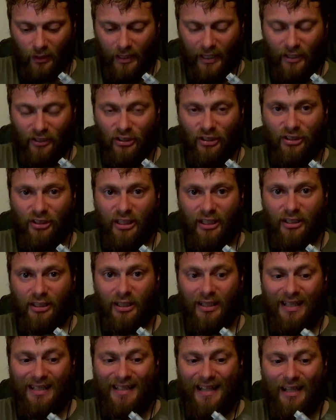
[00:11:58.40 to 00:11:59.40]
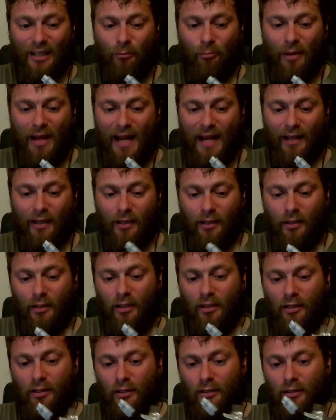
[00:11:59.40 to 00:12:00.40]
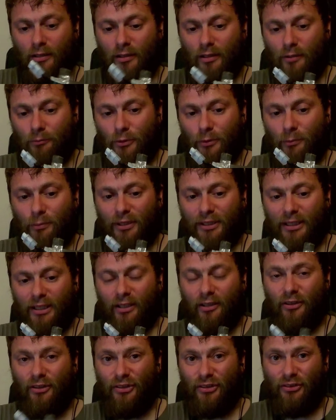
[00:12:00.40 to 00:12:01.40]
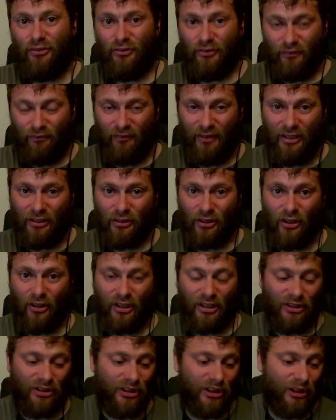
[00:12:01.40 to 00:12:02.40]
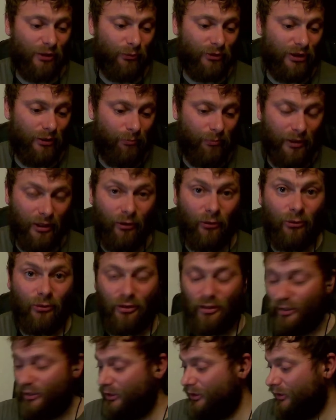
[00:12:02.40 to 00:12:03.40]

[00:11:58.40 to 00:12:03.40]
XC60 is at the back. Pick out things you got to consider when you build